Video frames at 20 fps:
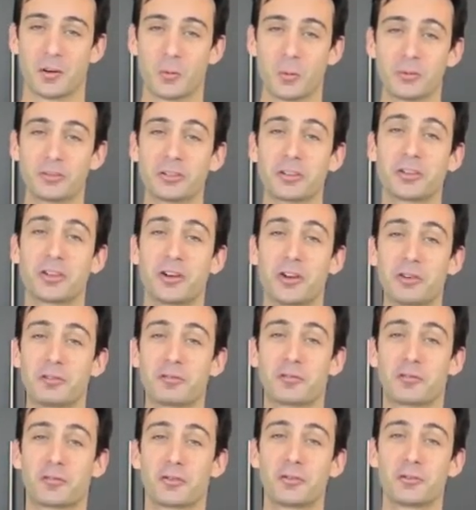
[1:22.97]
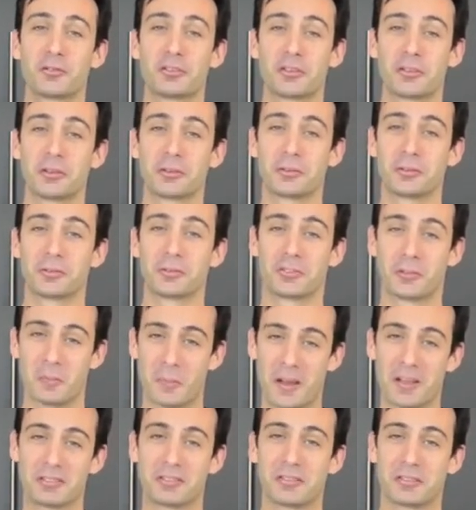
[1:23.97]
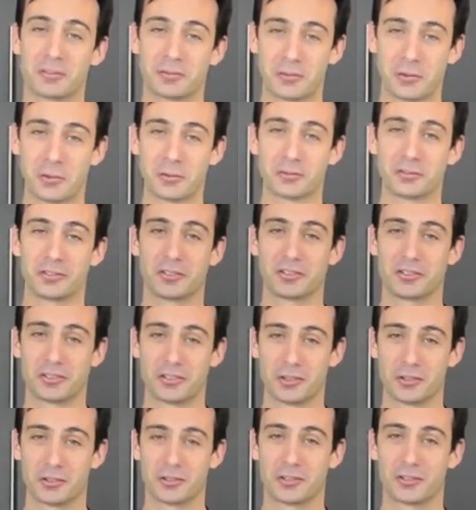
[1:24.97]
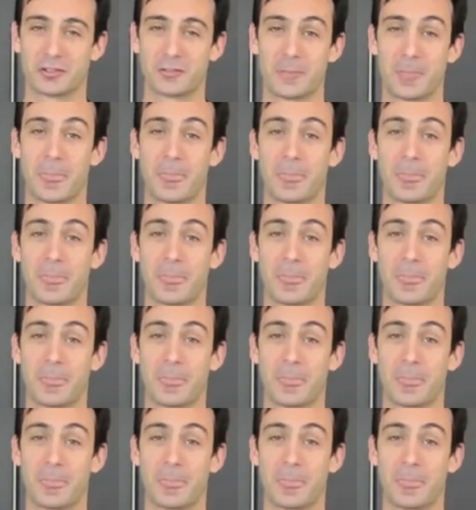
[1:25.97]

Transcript: What's a good fruit to use to make these frozen desserts?